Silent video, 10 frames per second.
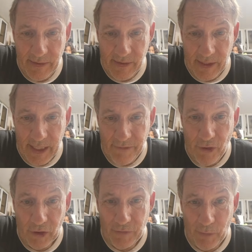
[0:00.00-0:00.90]
Can't
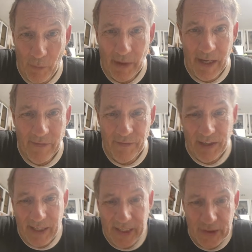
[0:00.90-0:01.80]
fault her for wanting to have a
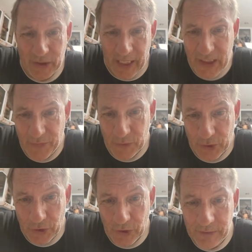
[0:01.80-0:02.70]
vacation. That's for
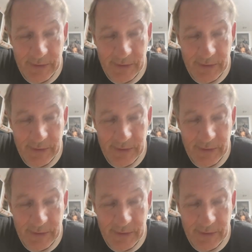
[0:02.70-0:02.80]
sure.